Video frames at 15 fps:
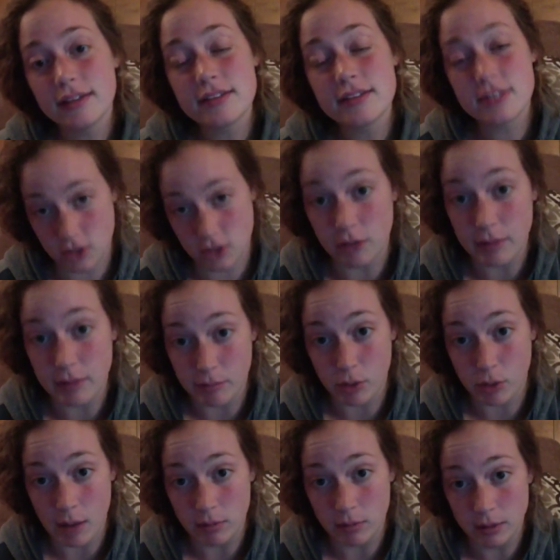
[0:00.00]
it's going to be a
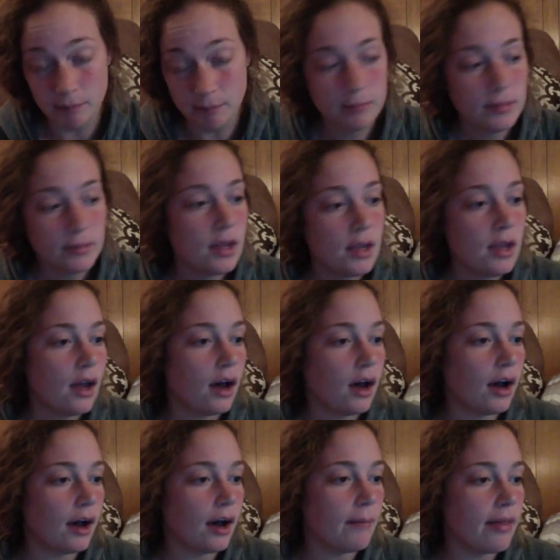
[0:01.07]
problem.
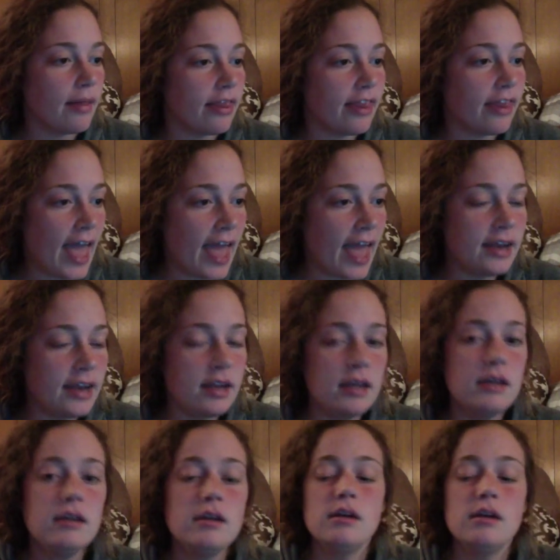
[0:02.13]
Then
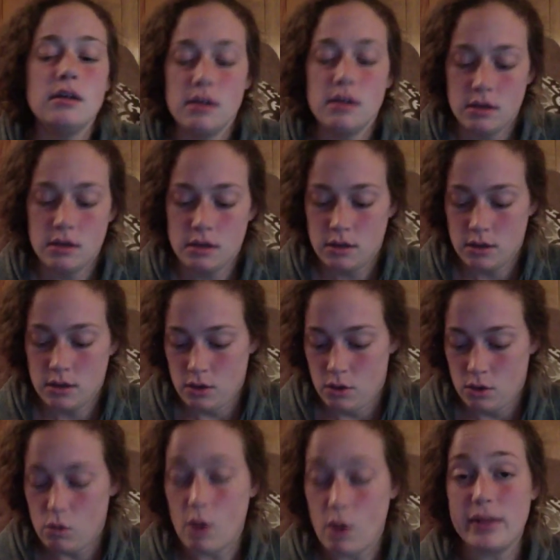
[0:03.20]

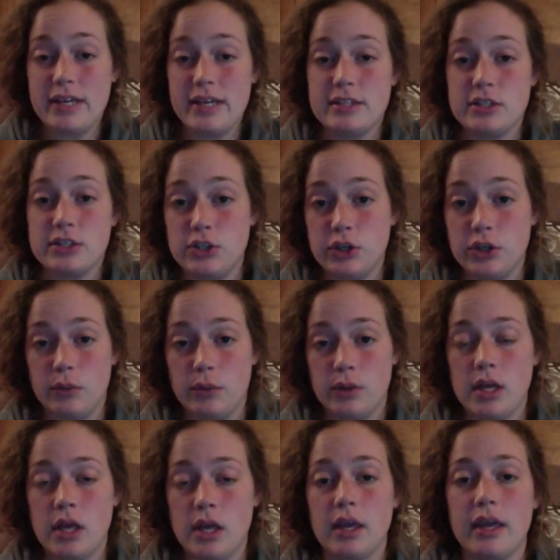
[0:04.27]
what we need to do
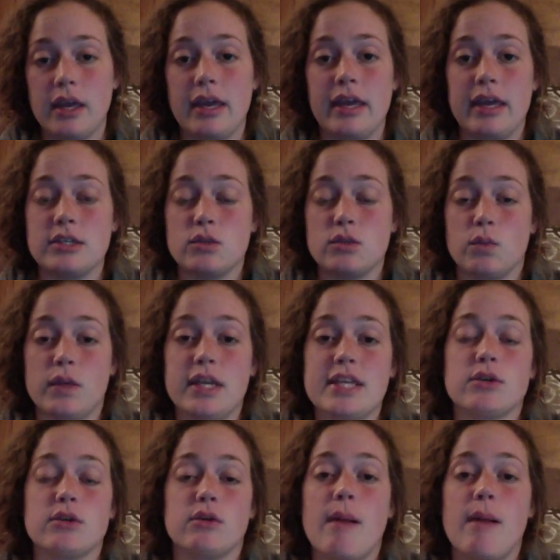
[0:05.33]
is we need
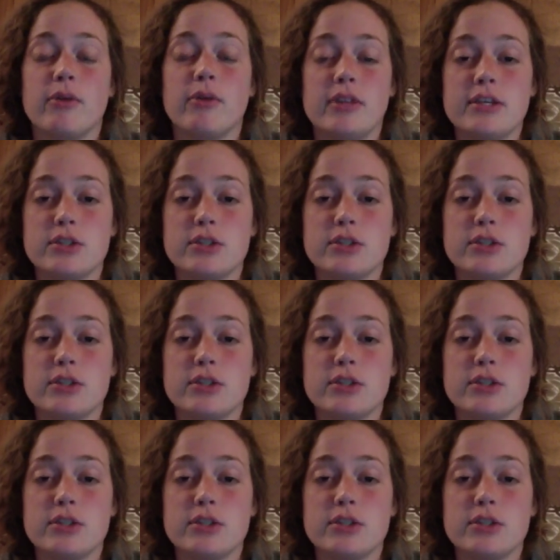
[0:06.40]
to remember these